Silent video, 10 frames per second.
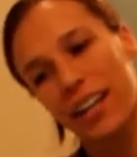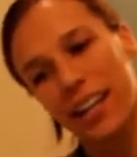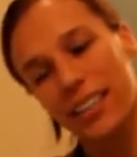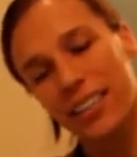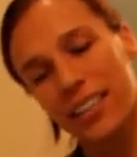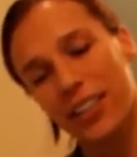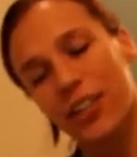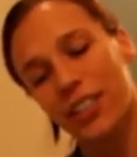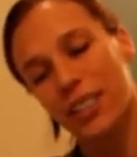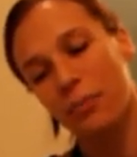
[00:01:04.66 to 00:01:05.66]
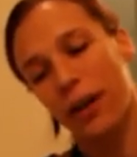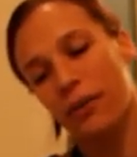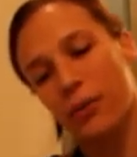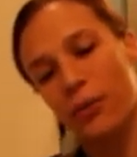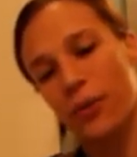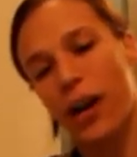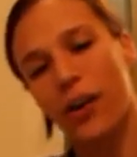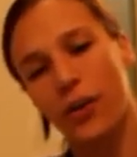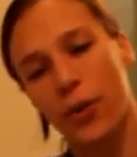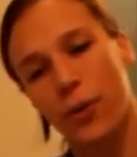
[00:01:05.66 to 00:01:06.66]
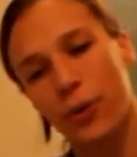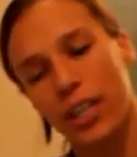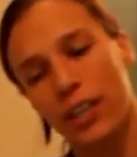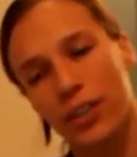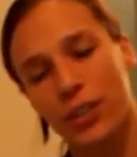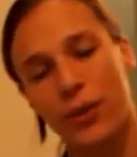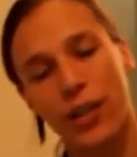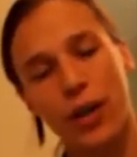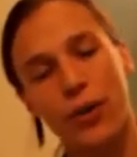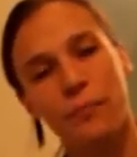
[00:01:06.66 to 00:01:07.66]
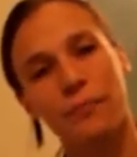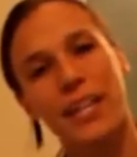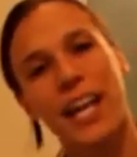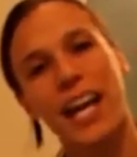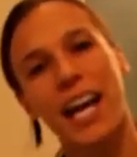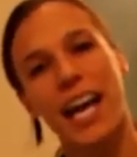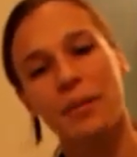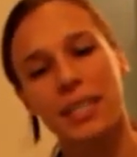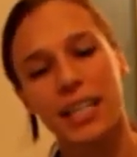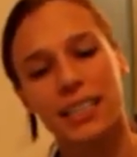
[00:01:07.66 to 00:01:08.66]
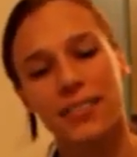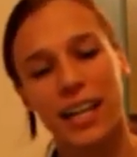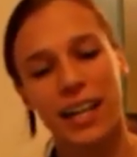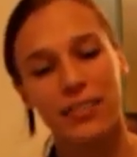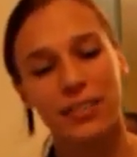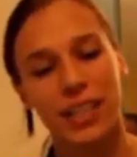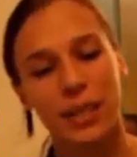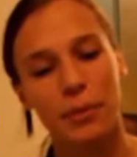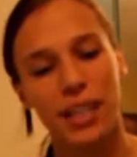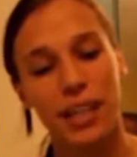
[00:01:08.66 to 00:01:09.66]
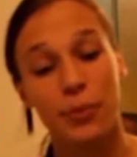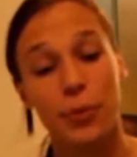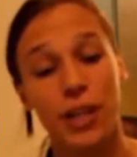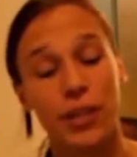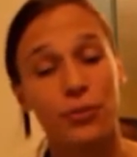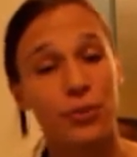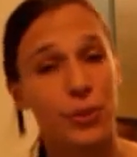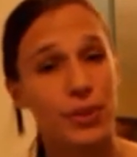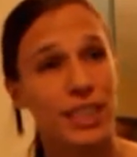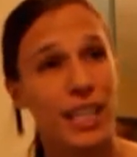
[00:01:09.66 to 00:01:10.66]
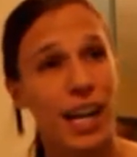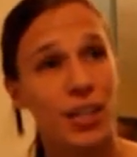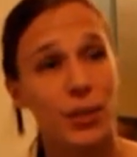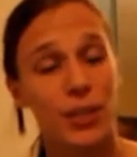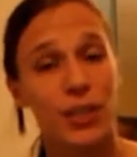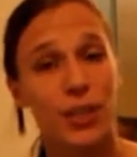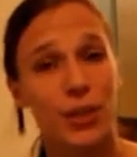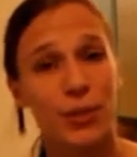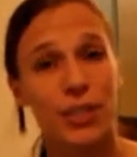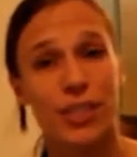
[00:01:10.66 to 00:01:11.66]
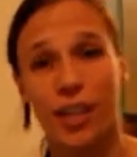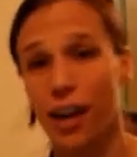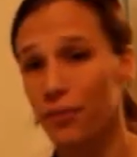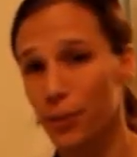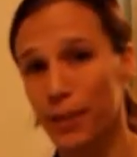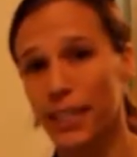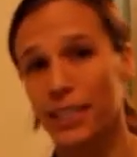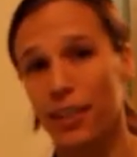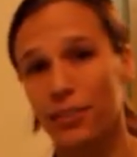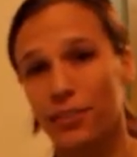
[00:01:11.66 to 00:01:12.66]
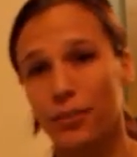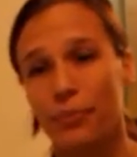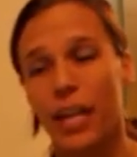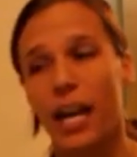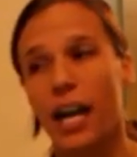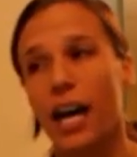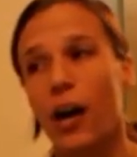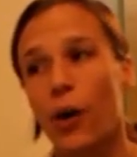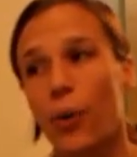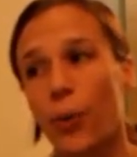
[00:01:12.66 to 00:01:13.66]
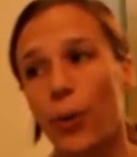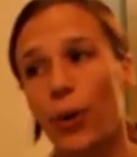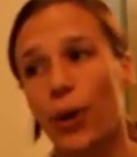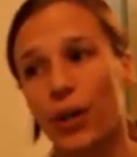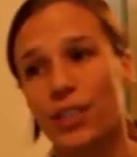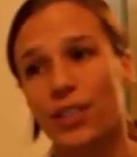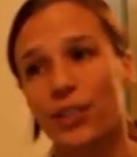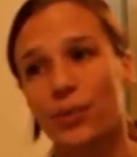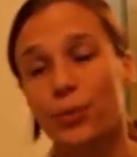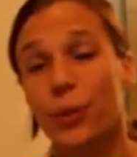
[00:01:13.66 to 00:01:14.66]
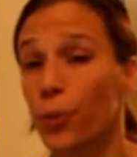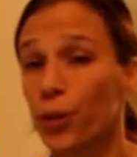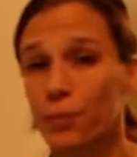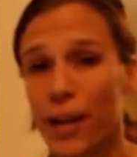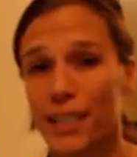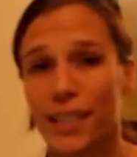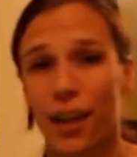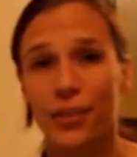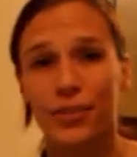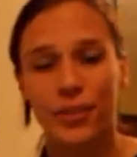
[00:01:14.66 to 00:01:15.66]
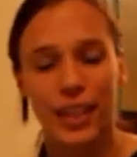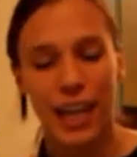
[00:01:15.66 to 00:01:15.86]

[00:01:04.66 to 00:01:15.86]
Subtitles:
I started this about, I don't know, a week or so ago, and because of that I've eliminated one of the foods that I used to use to comfort myself or to reward myself.